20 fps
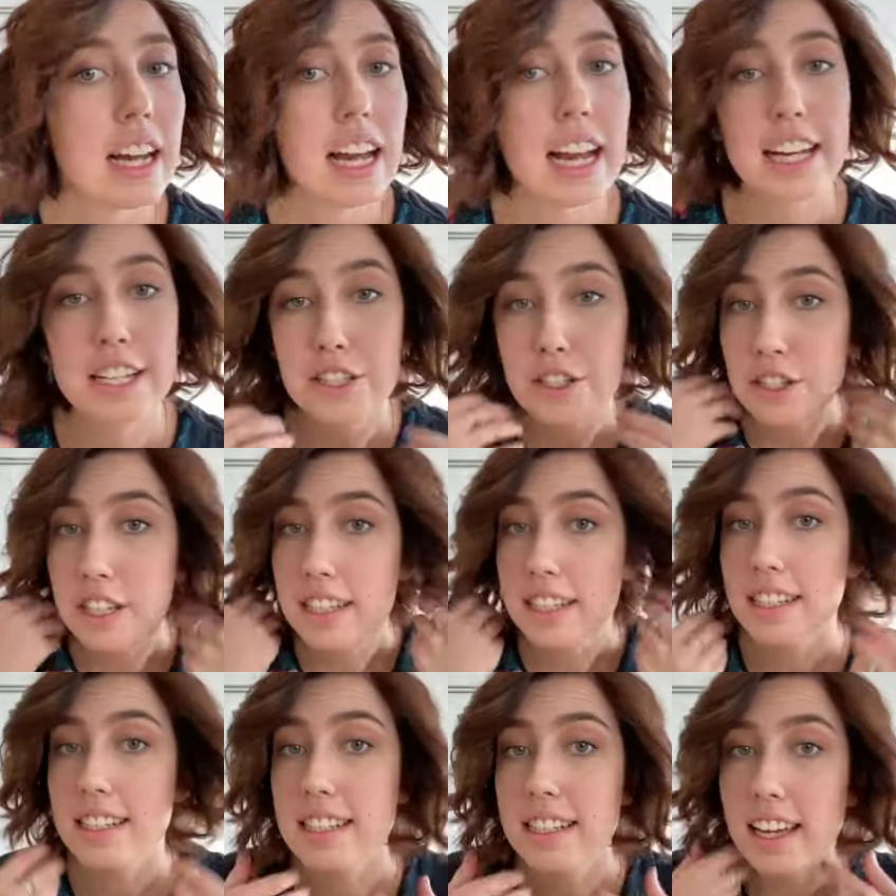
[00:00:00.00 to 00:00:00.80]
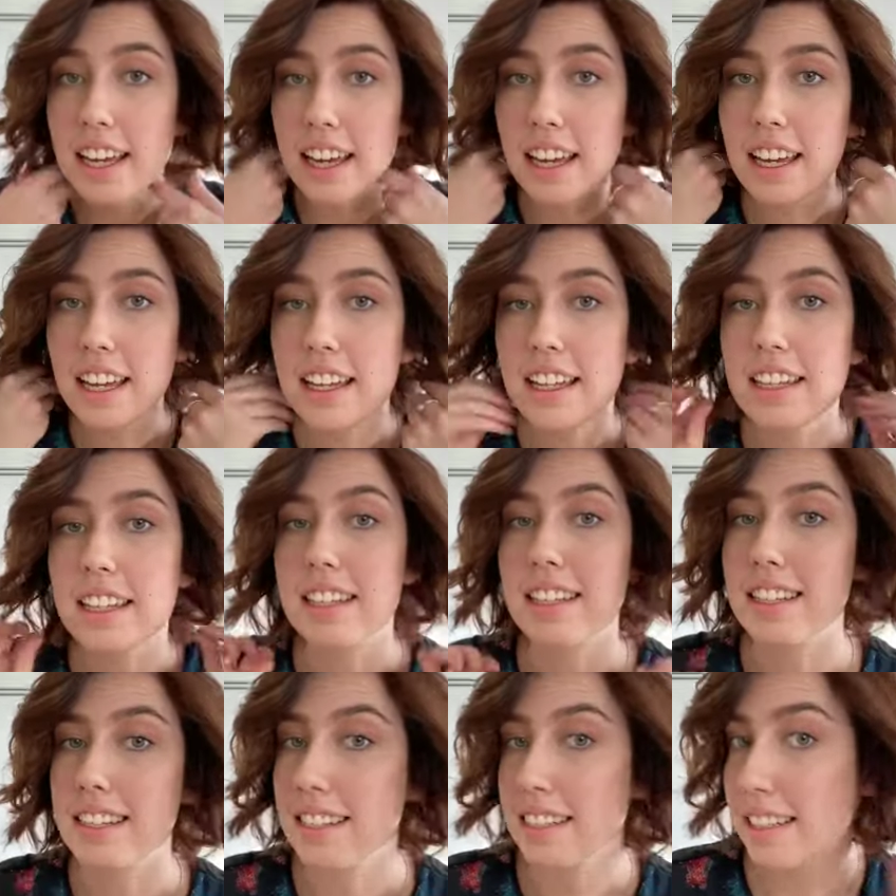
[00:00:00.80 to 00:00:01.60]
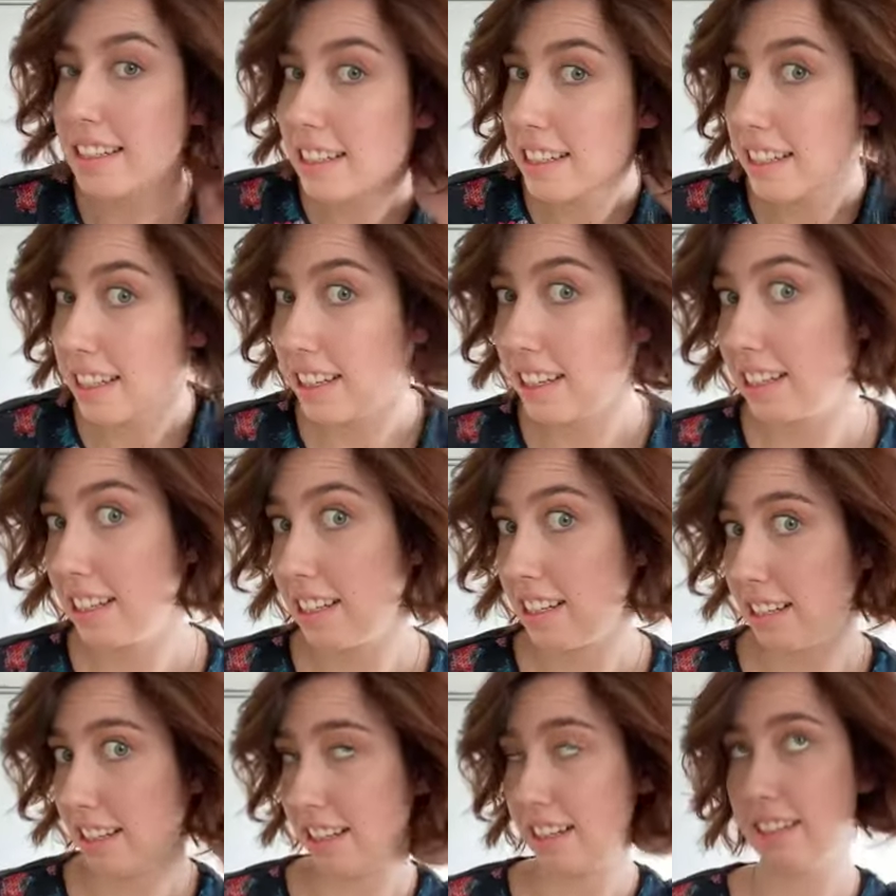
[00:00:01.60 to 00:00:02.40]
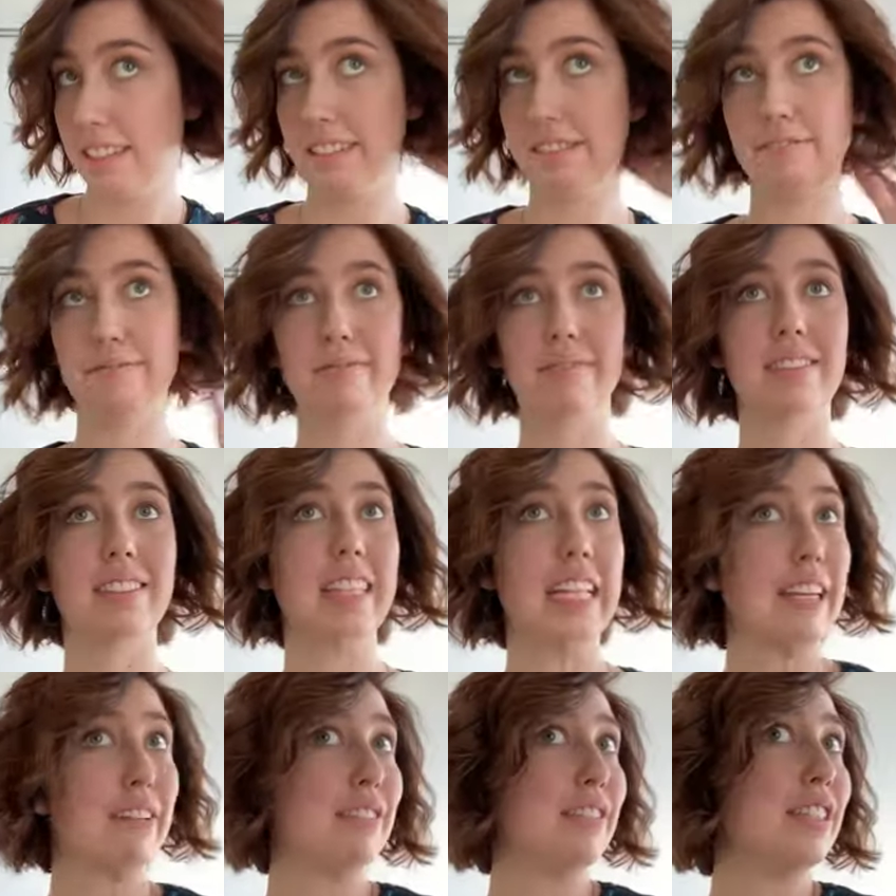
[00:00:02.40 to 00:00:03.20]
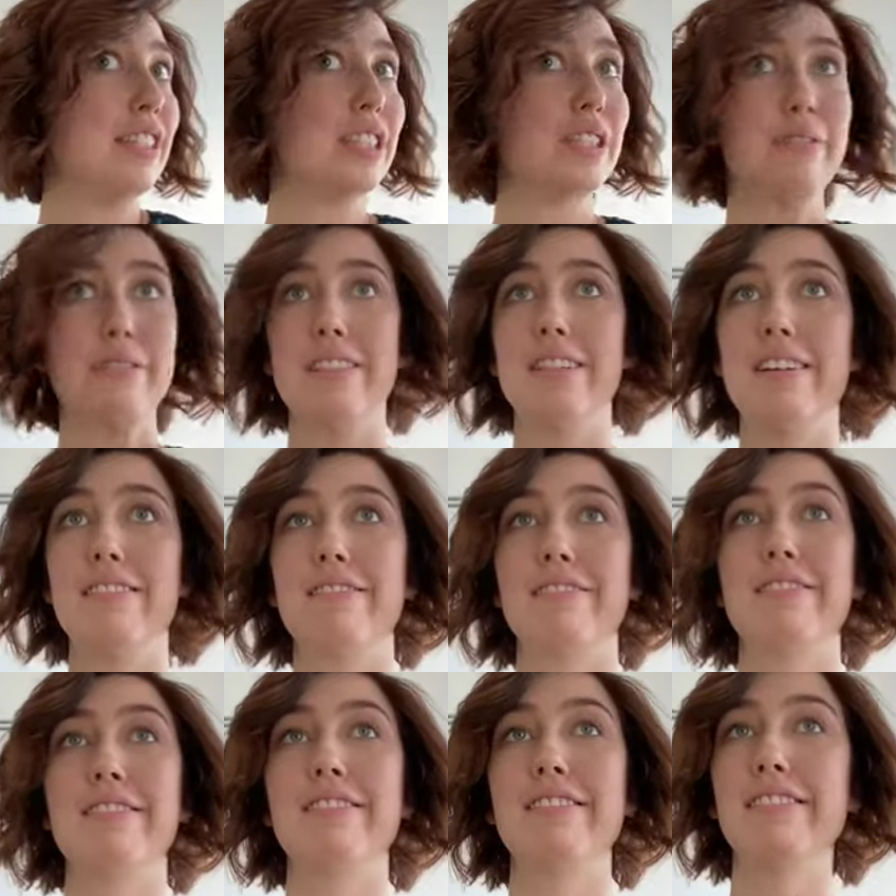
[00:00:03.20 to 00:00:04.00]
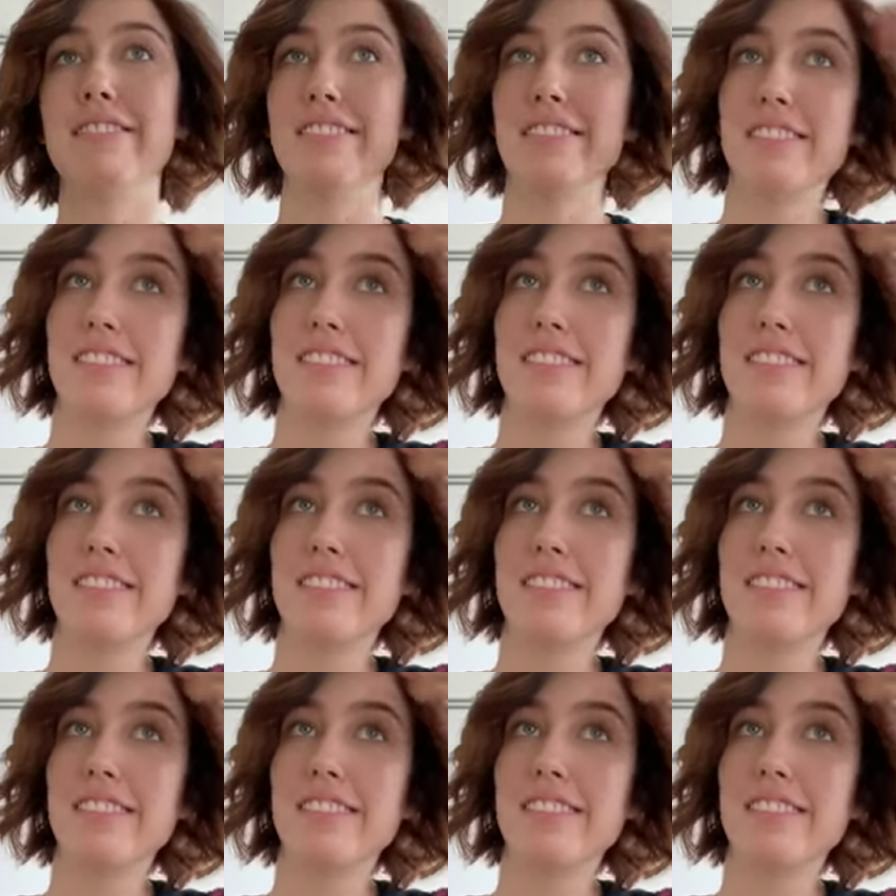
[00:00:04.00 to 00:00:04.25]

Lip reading: as you can see, this is the finished result.